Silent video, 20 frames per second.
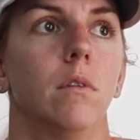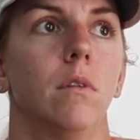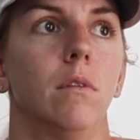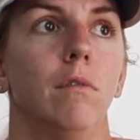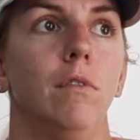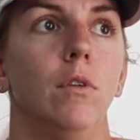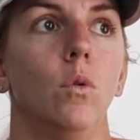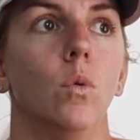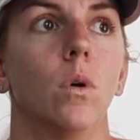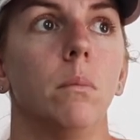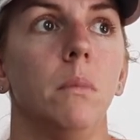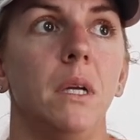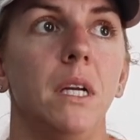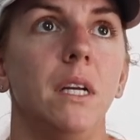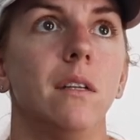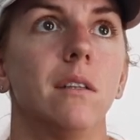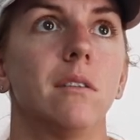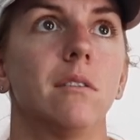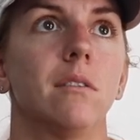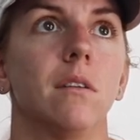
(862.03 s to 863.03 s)
fewer
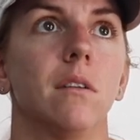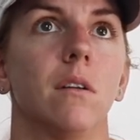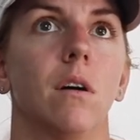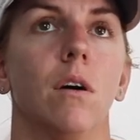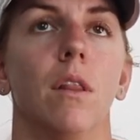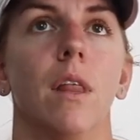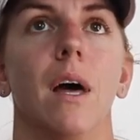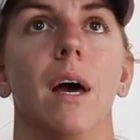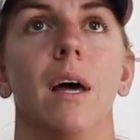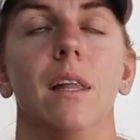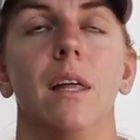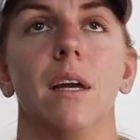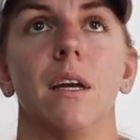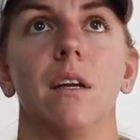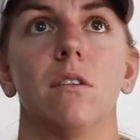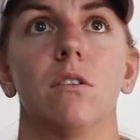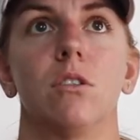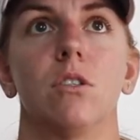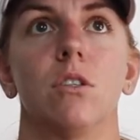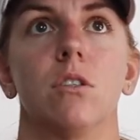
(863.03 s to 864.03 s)
meets and all that. Like,
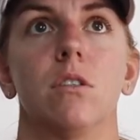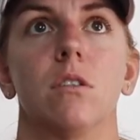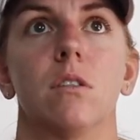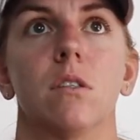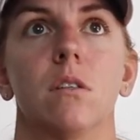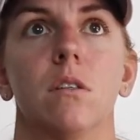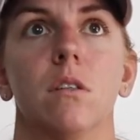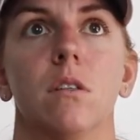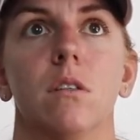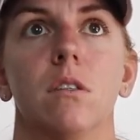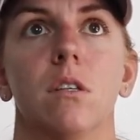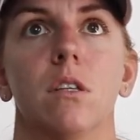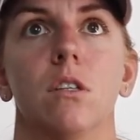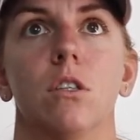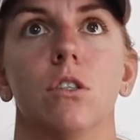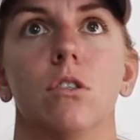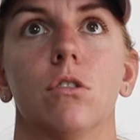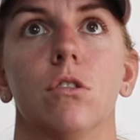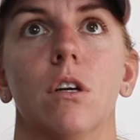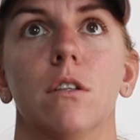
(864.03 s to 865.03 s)
it's just, it's such
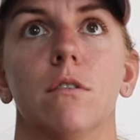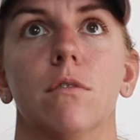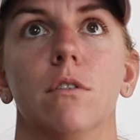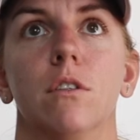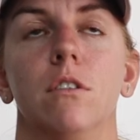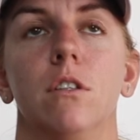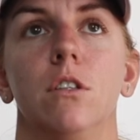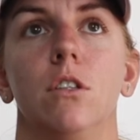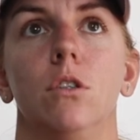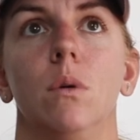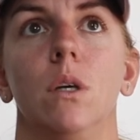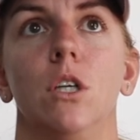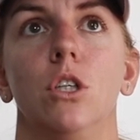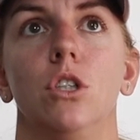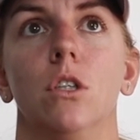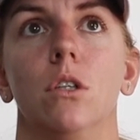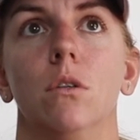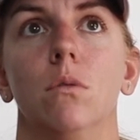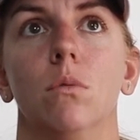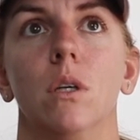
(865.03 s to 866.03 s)
a stressful
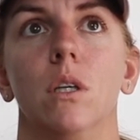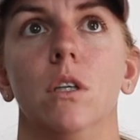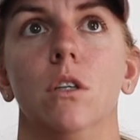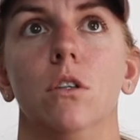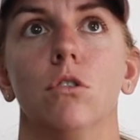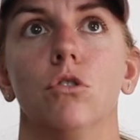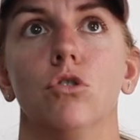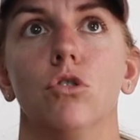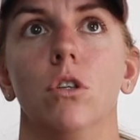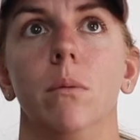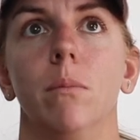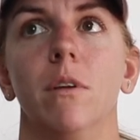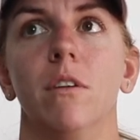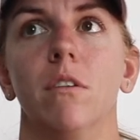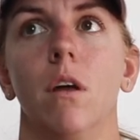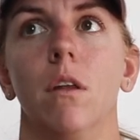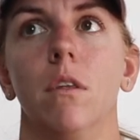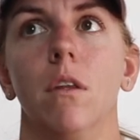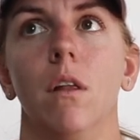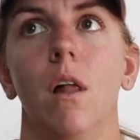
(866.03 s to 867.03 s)
situation when your dream is
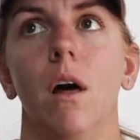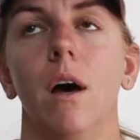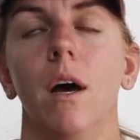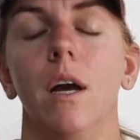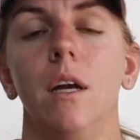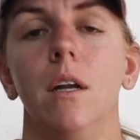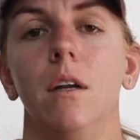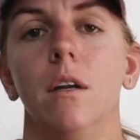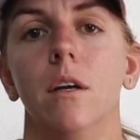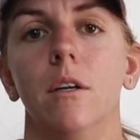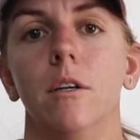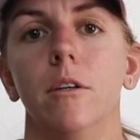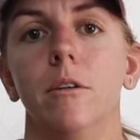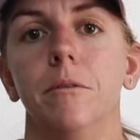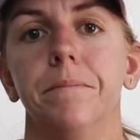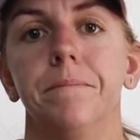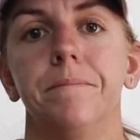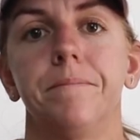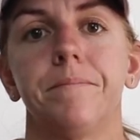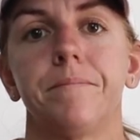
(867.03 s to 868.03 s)
on the line, and